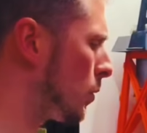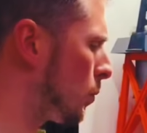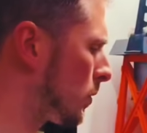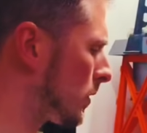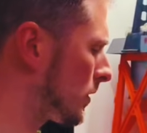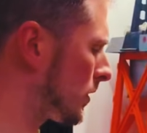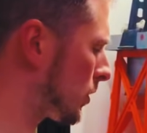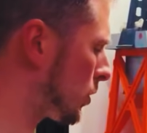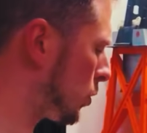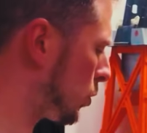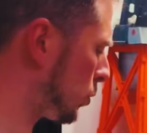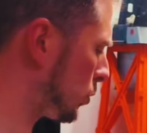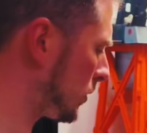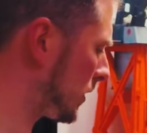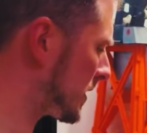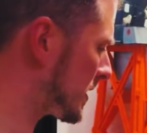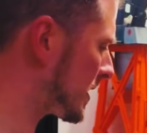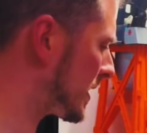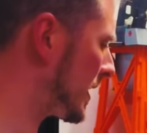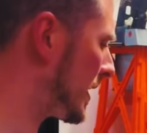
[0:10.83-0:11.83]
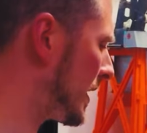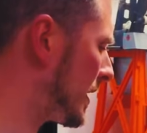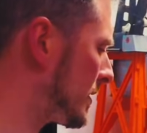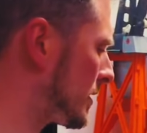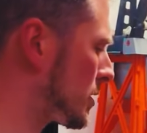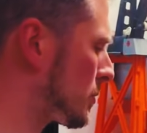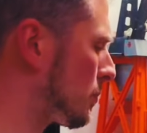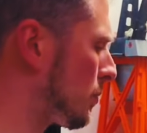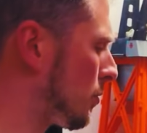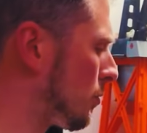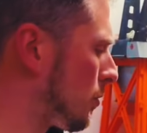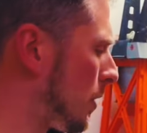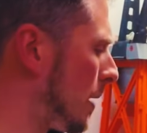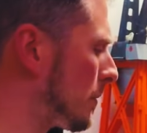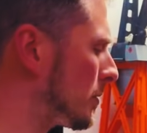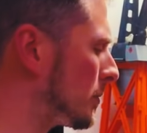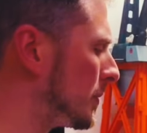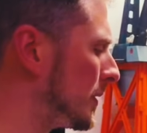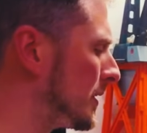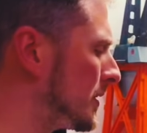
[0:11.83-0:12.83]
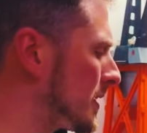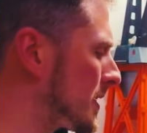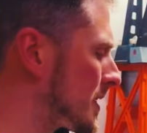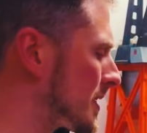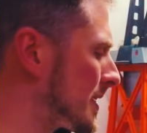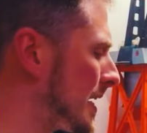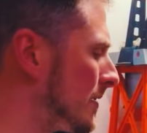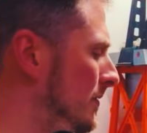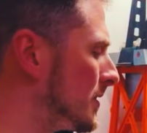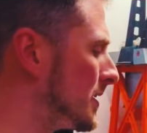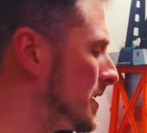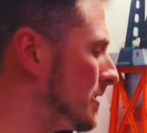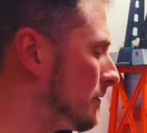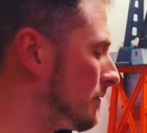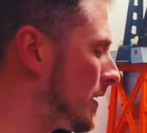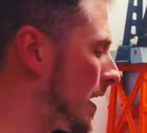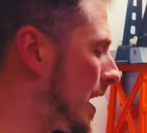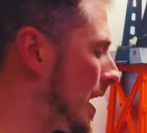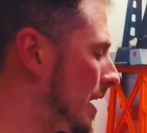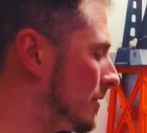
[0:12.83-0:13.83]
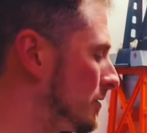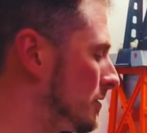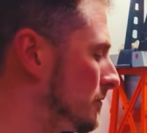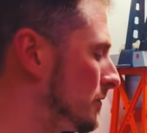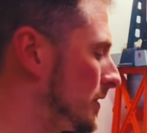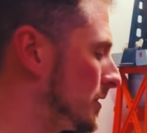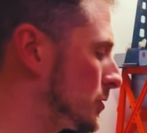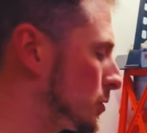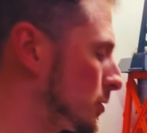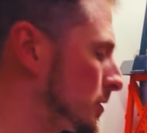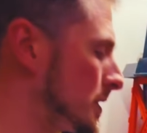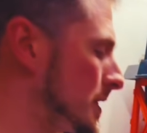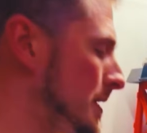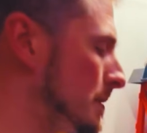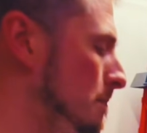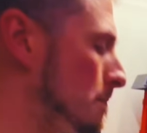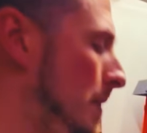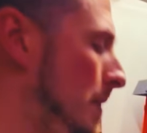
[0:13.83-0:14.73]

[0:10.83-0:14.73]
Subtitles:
One of the coolest things is probably the 75 Adventure Team